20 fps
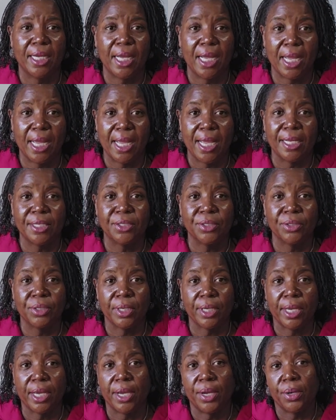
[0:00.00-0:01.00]
I had to
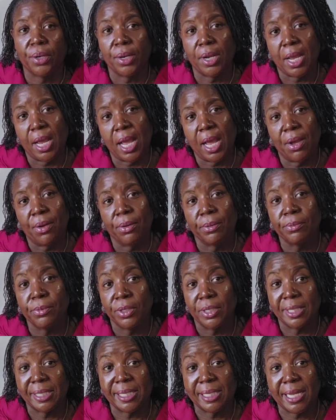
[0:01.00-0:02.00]
look at how I'm
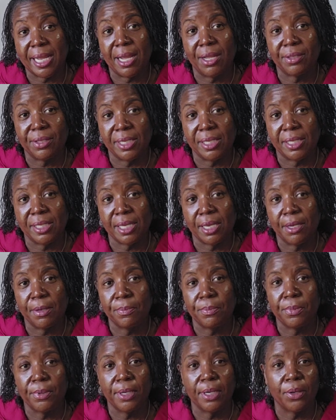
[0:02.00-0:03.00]
going to style these
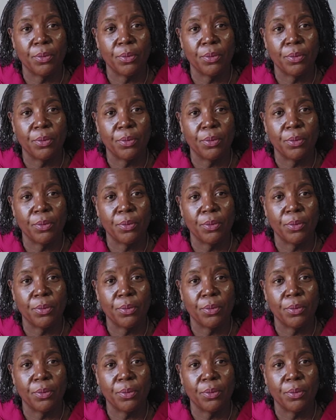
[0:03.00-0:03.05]
up,